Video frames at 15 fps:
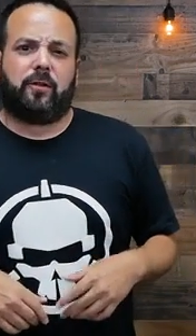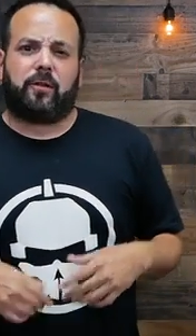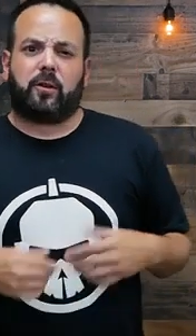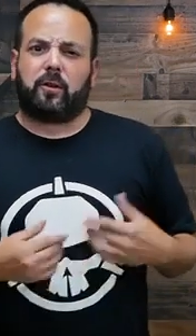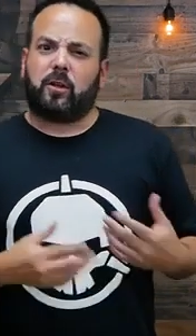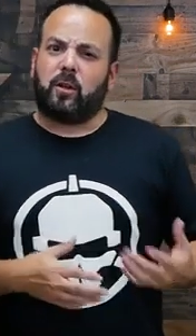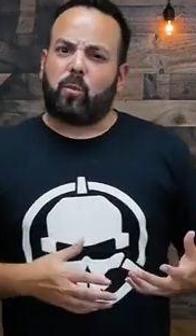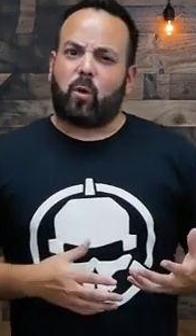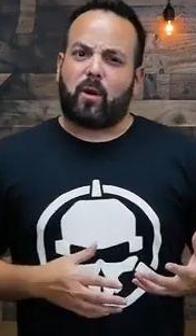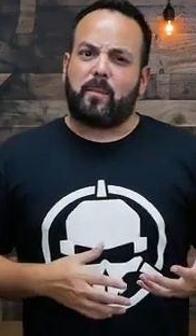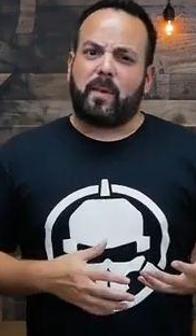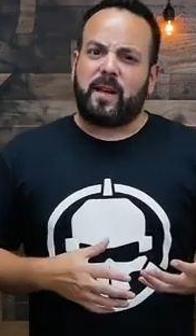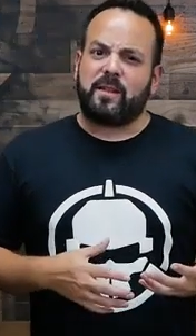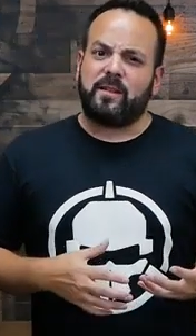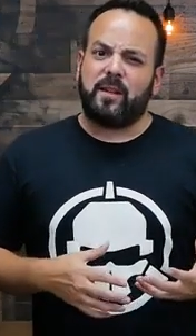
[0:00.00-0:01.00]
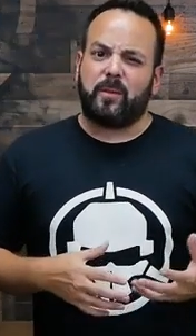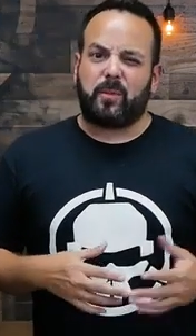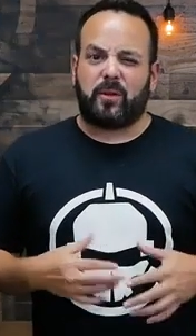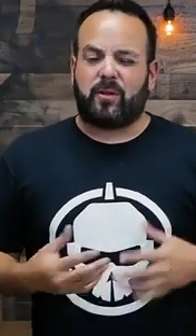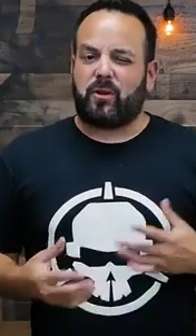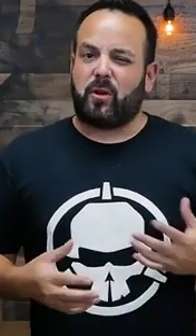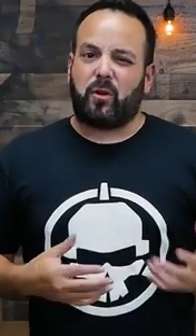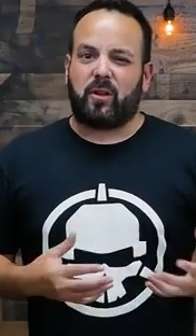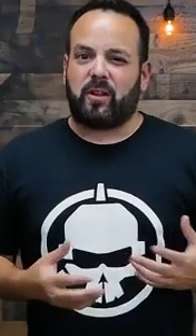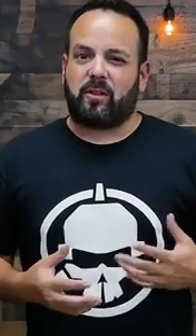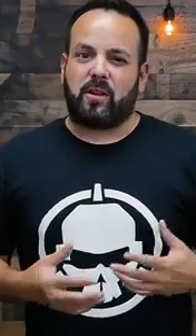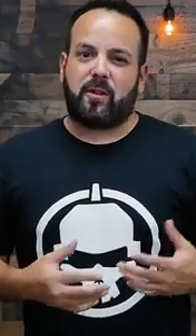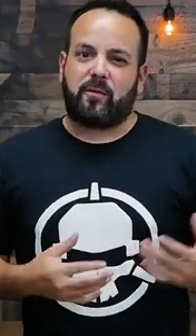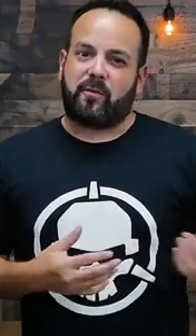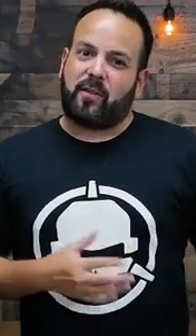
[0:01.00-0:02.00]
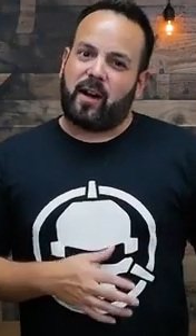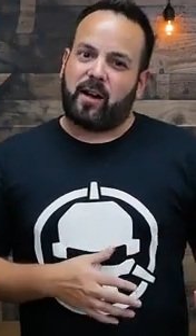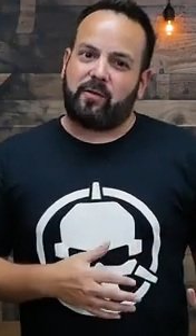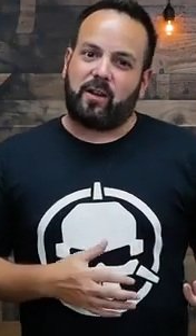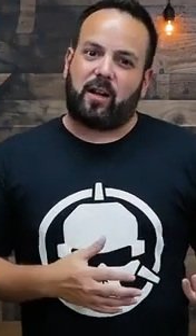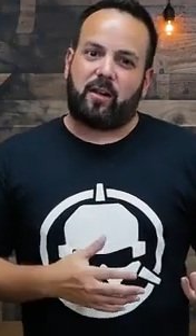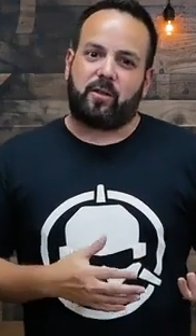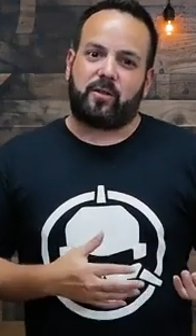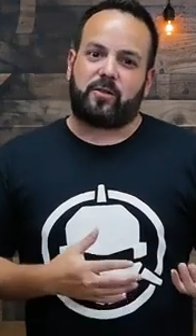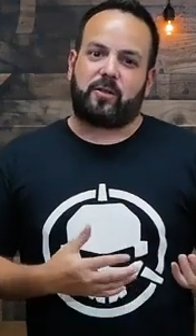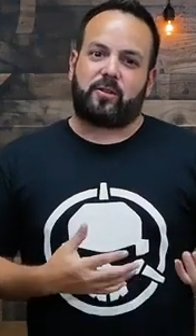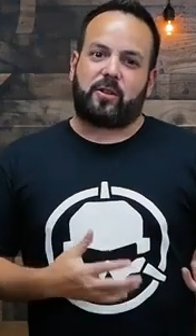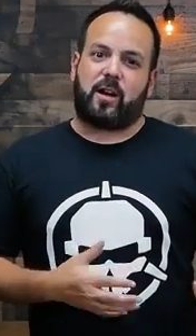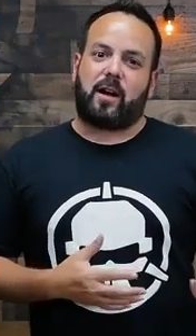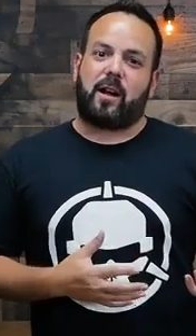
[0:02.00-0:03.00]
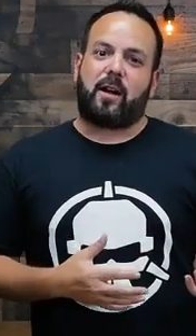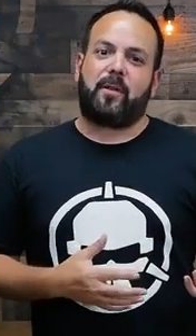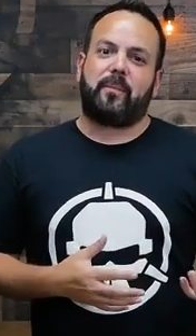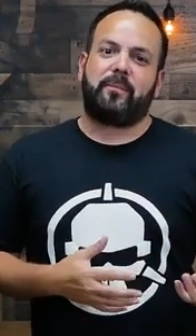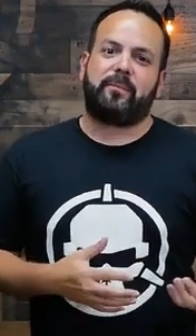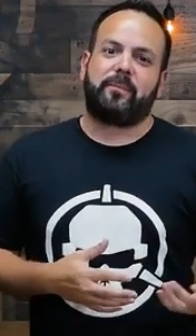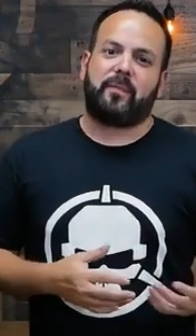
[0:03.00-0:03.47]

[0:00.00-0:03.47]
They're a little more basic, but they're only around $5 to try out.